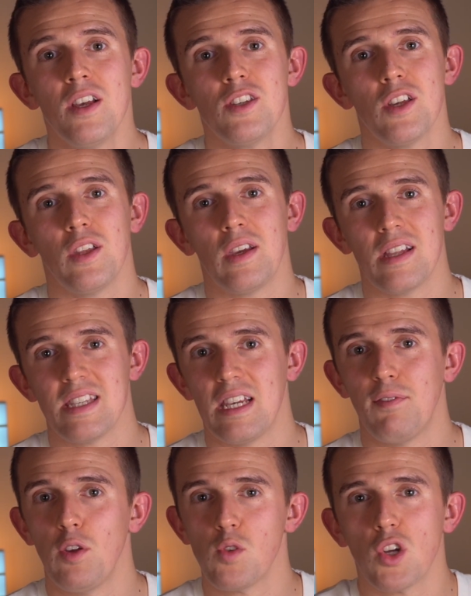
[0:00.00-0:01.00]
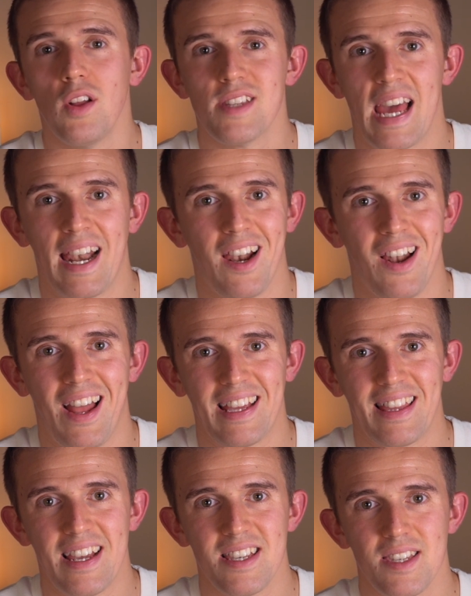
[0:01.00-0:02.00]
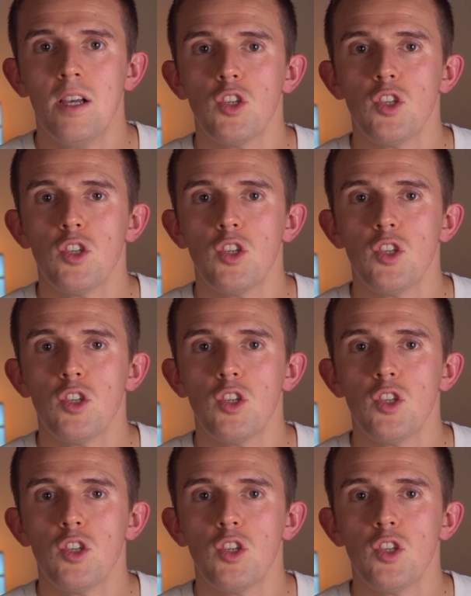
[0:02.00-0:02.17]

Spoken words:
so that you can see future content like this.